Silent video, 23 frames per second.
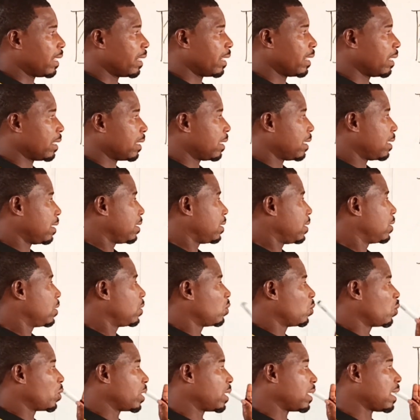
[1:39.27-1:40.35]
And
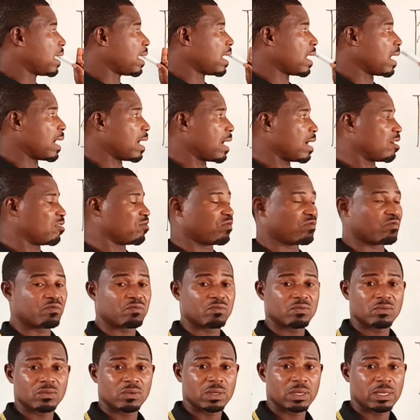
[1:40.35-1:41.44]
we now
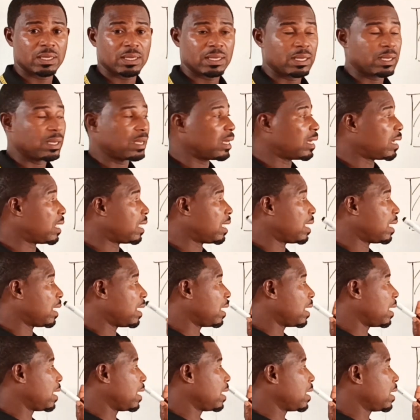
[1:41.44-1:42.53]

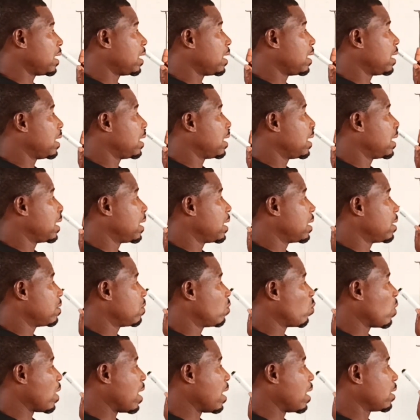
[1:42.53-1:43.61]
have
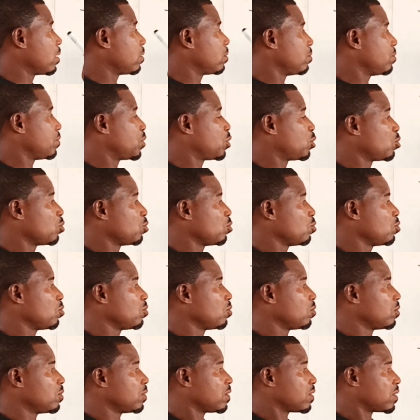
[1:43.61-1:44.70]
1,
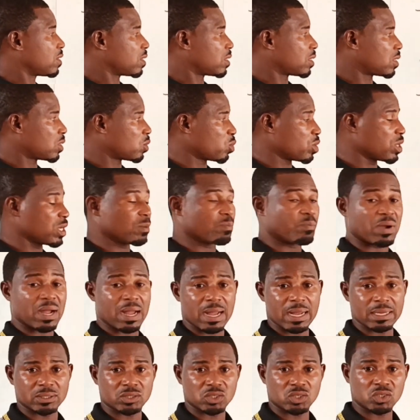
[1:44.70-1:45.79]
2, 3
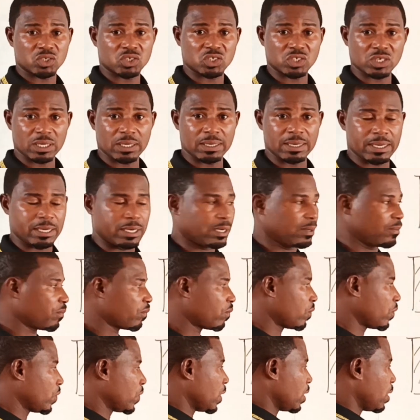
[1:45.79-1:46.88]
parts shaded.
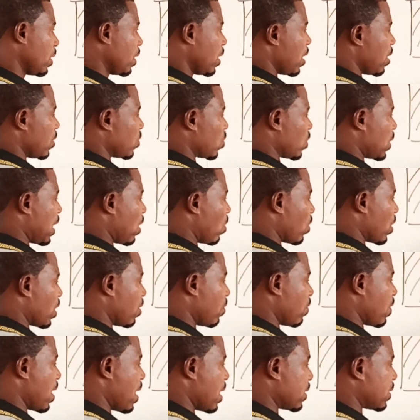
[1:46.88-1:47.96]
And so that
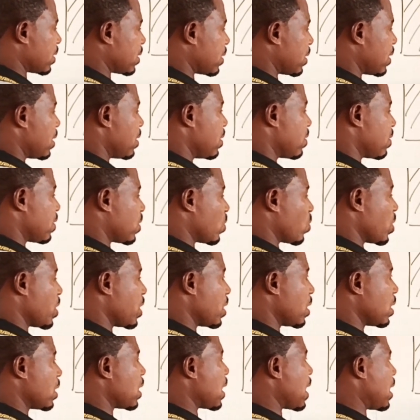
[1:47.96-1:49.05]
will give us
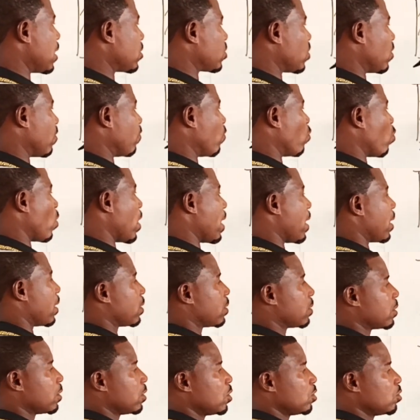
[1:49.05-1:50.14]
3 out of
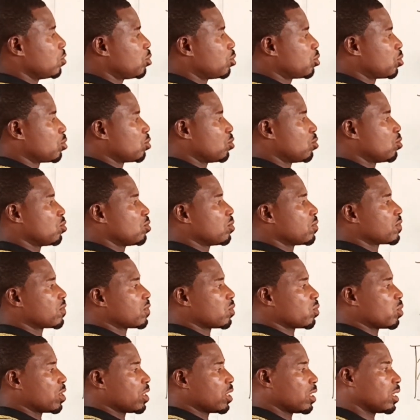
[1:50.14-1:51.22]
1,
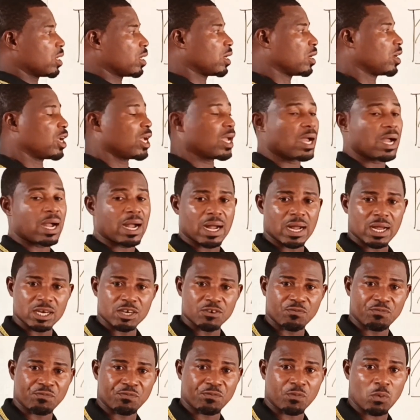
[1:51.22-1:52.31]
2, 3,
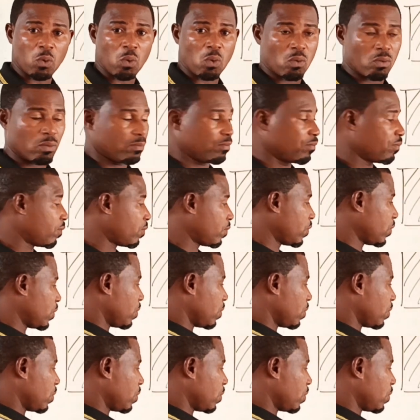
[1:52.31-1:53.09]
and 4.